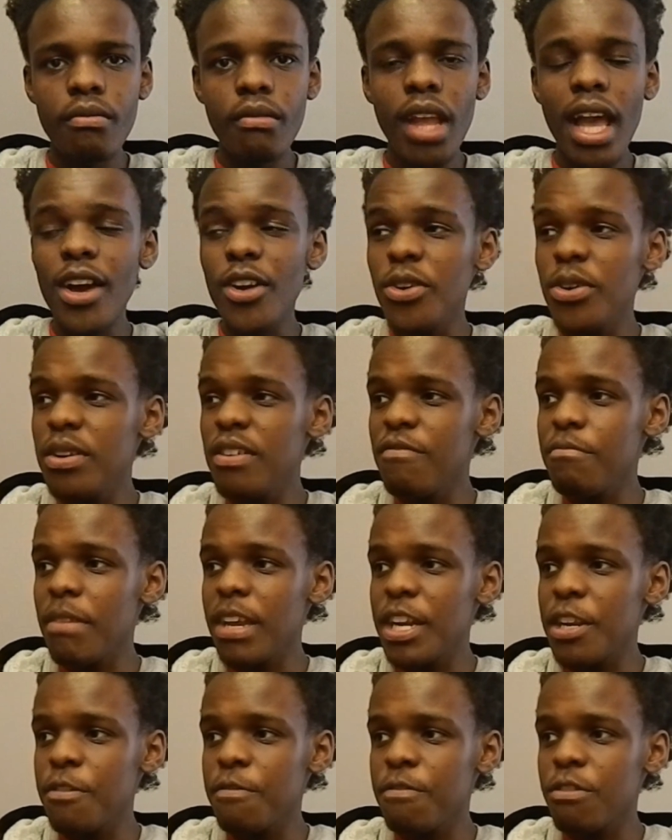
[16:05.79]
I could have made
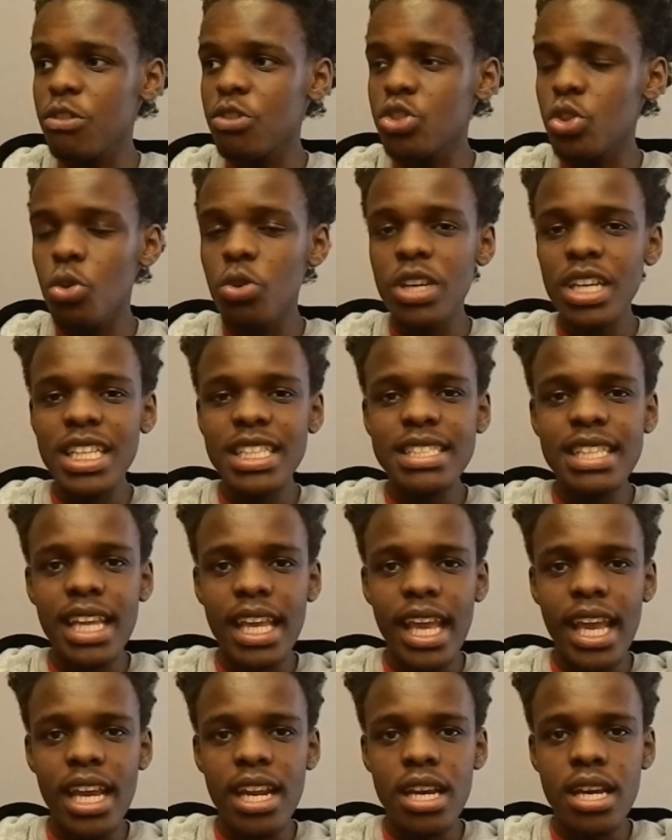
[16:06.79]
her feel totally
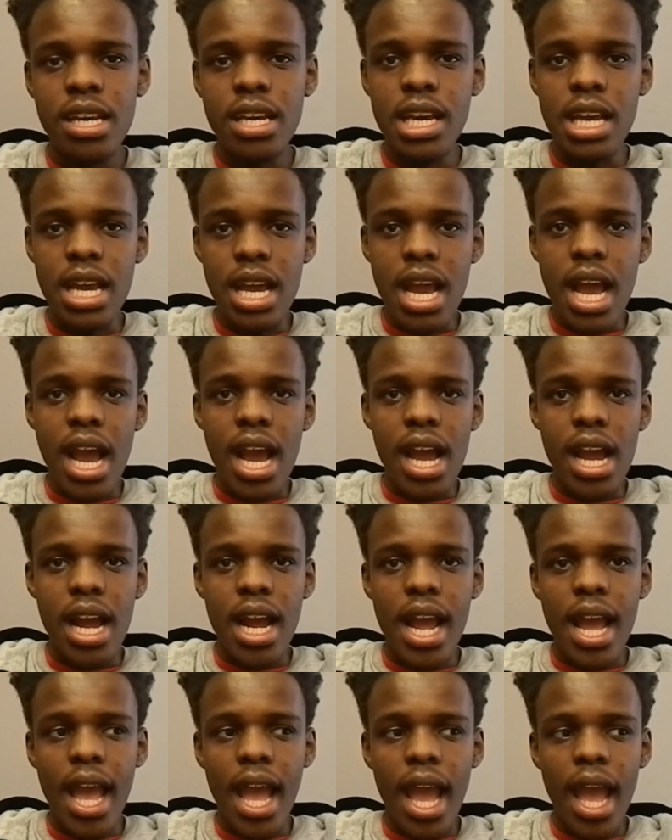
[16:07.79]
scared.
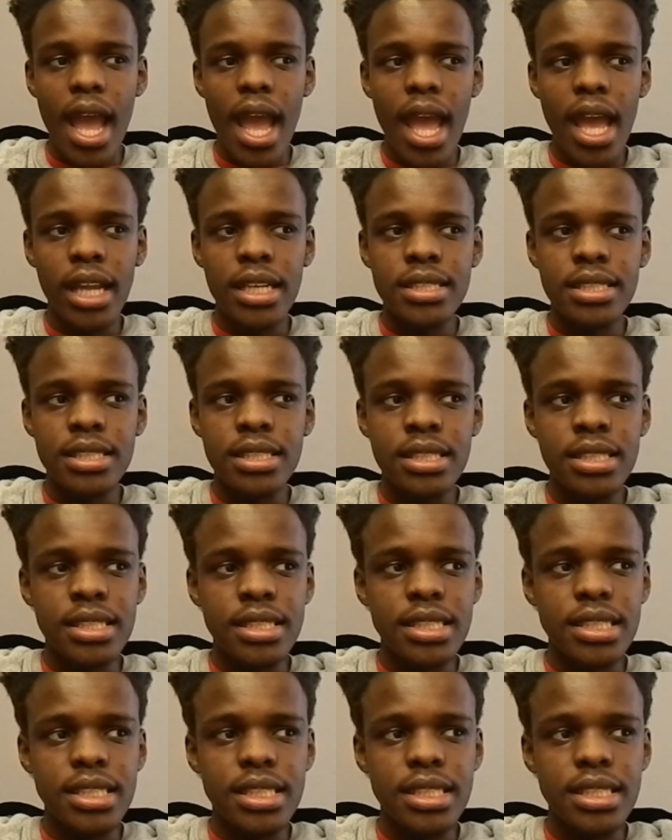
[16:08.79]
And